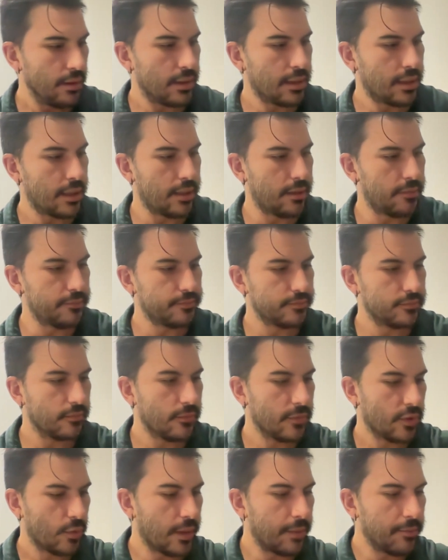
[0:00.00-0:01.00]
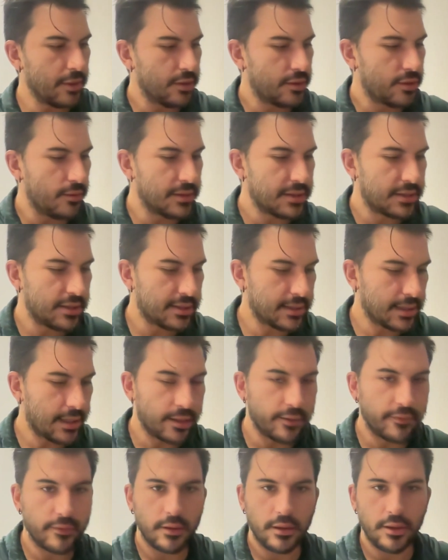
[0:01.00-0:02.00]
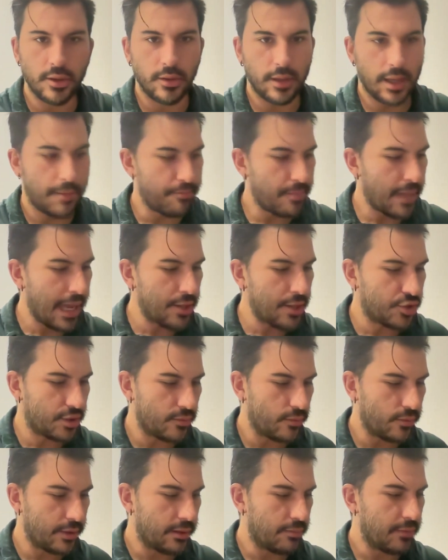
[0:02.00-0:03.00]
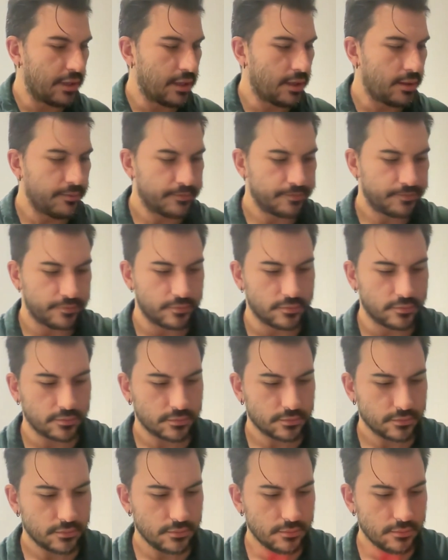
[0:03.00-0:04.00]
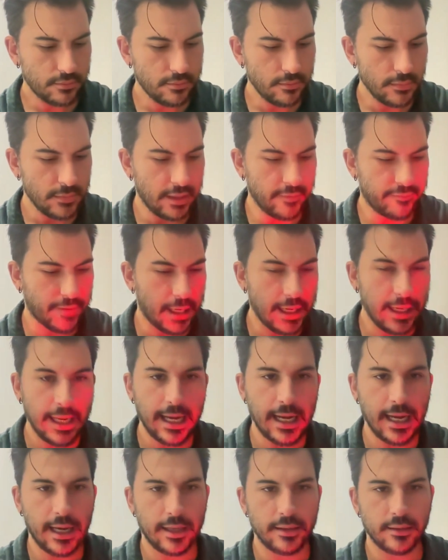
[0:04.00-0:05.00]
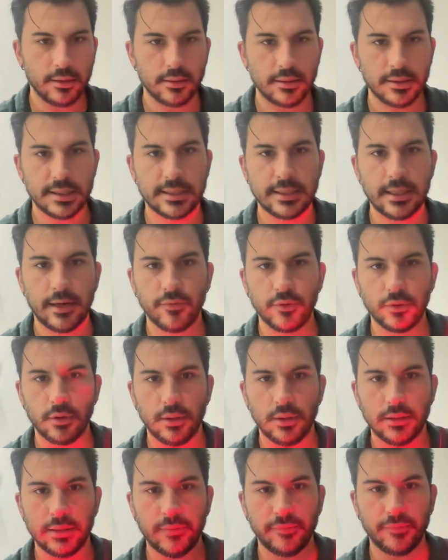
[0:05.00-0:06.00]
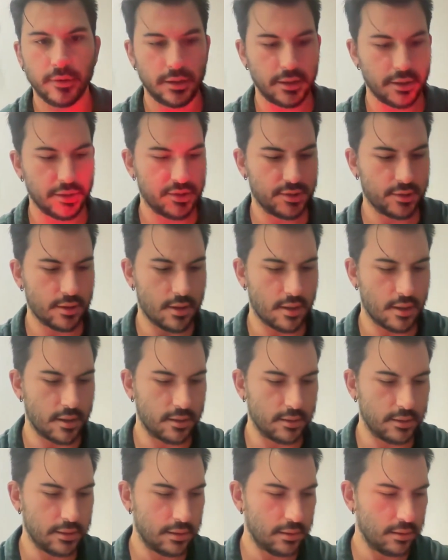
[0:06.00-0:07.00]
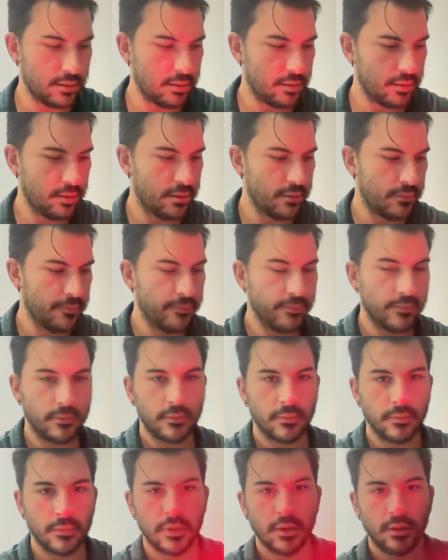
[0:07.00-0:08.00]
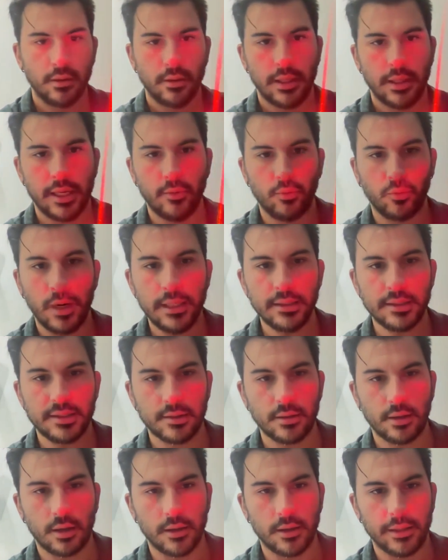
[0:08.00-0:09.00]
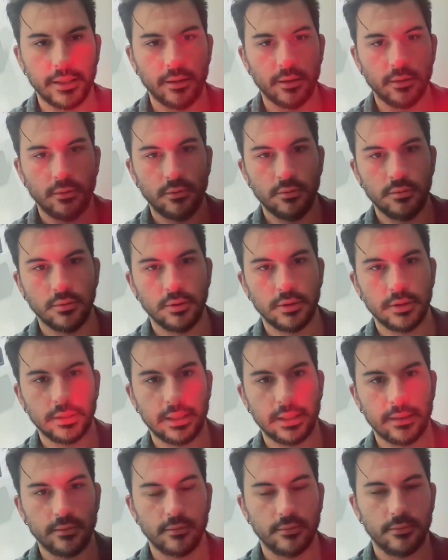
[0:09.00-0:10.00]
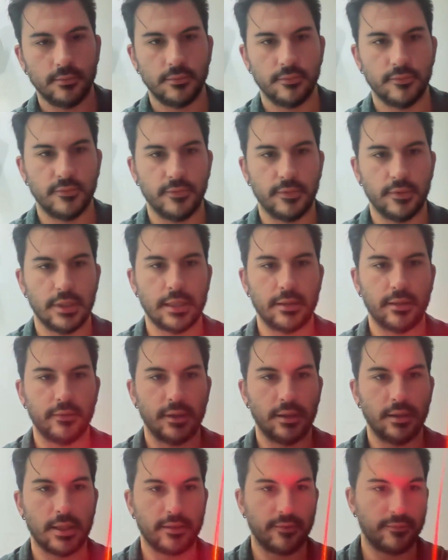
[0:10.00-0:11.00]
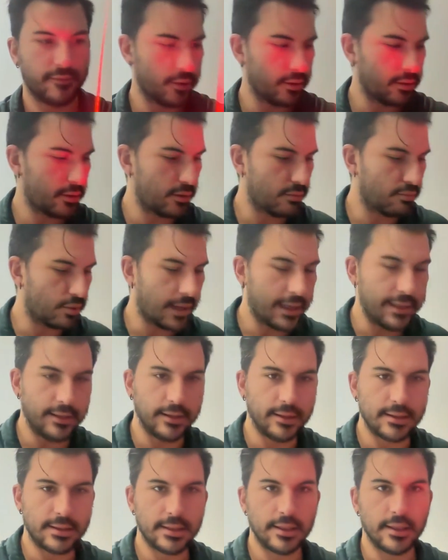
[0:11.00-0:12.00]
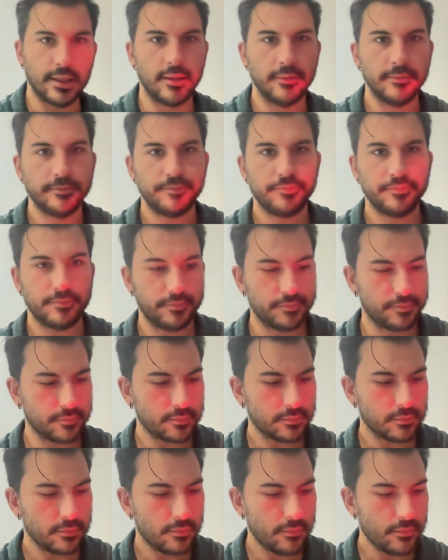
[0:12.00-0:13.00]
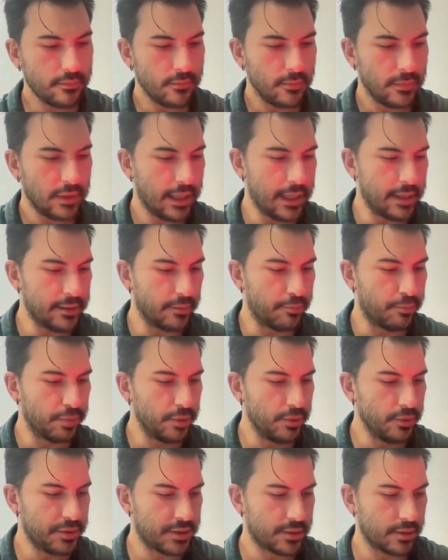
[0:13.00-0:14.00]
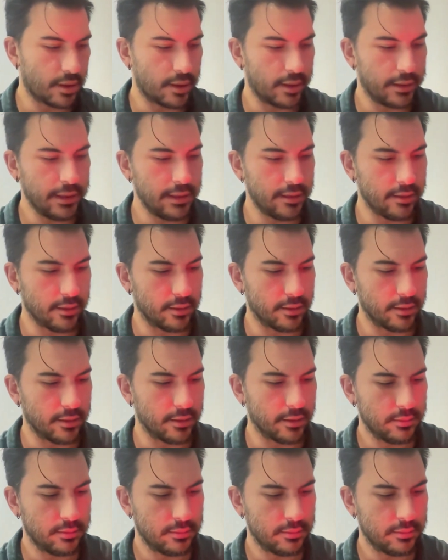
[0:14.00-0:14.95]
Um, what I'm going to do is just kind of, you know, imagine with me if I had several different stars, a red star here, ooh, look at that, a lot of, a lot of vertical brightness there, and a blue star here,